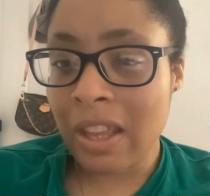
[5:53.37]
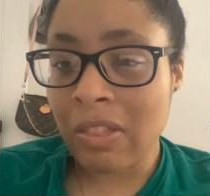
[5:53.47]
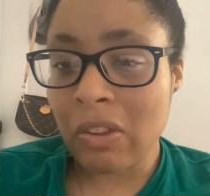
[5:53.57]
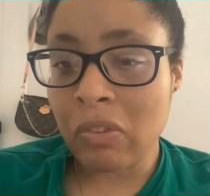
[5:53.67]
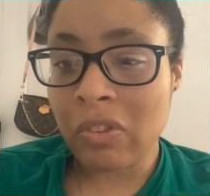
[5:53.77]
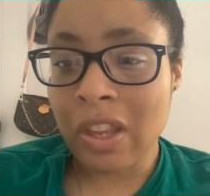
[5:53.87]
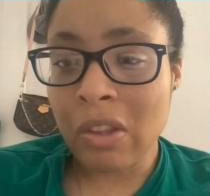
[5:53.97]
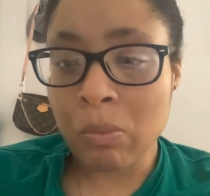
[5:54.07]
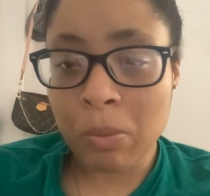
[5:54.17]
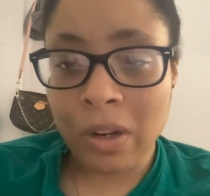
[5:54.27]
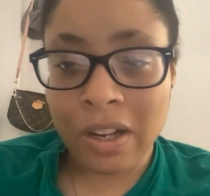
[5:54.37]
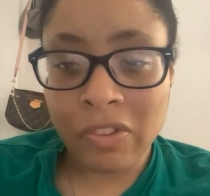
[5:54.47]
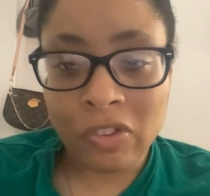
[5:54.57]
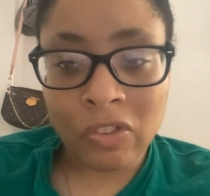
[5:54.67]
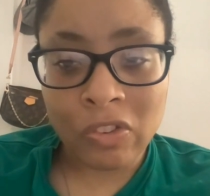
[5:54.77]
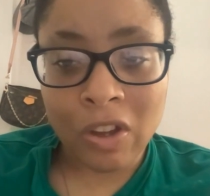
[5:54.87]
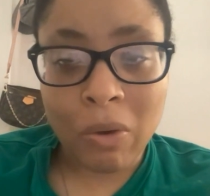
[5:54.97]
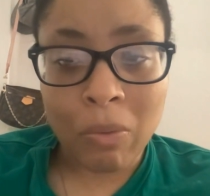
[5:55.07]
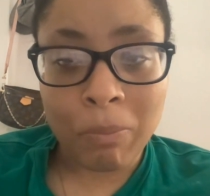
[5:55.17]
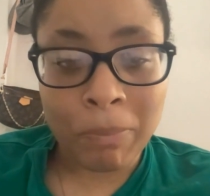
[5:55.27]
and there's days where I just
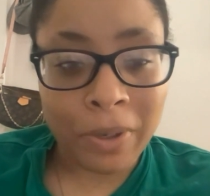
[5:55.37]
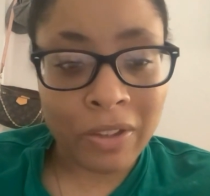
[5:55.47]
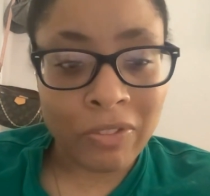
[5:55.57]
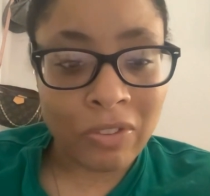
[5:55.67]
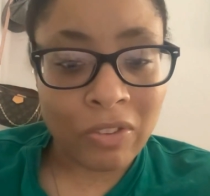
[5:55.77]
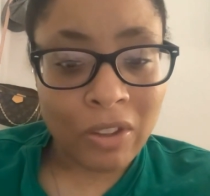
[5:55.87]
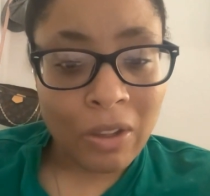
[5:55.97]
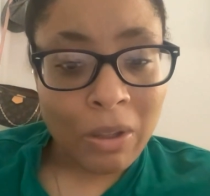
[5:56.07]
don't, but it's